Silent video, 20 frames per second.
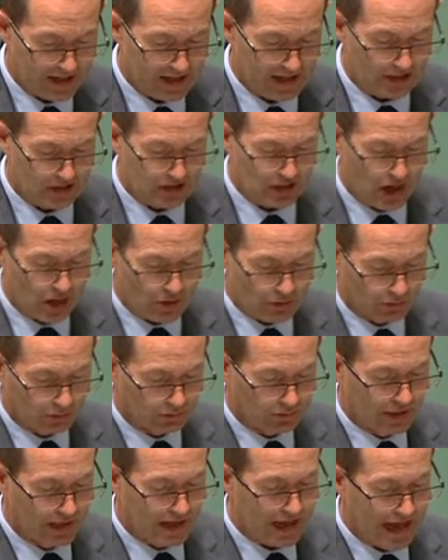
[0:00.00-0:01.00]
In
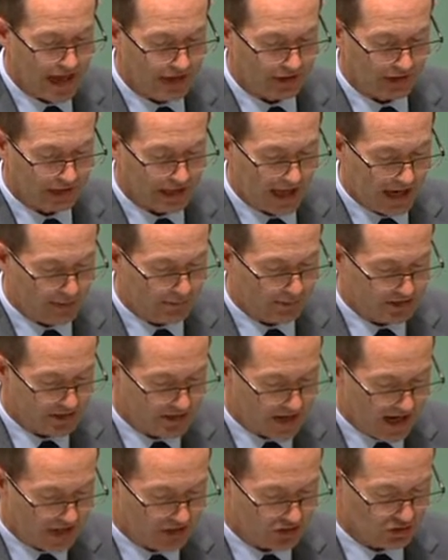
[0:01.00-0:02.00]
total, under Labor's
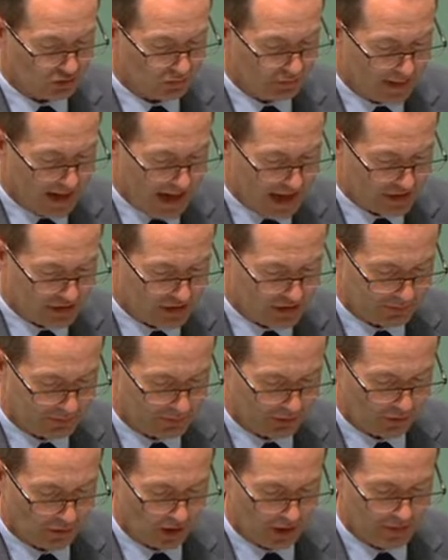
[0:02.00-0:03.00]
National Partnership
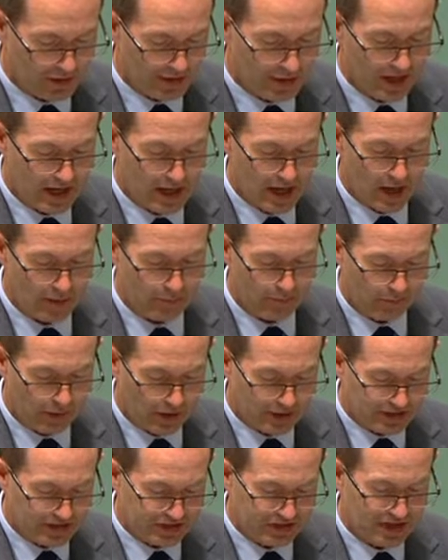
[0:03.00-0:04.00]
Agreement,
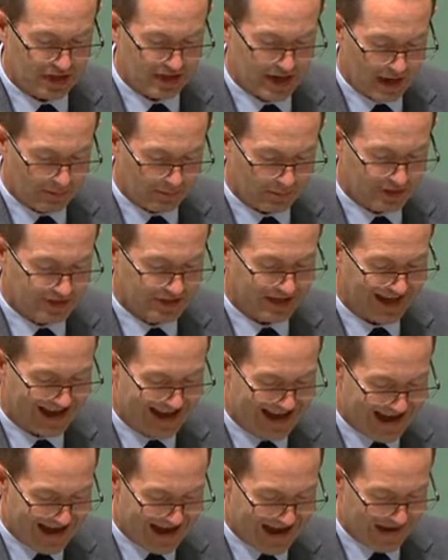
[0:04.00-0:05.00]
apprentice numbers
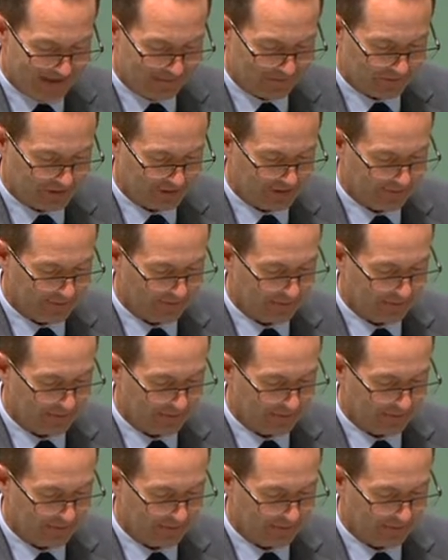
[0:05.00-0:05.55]
halved.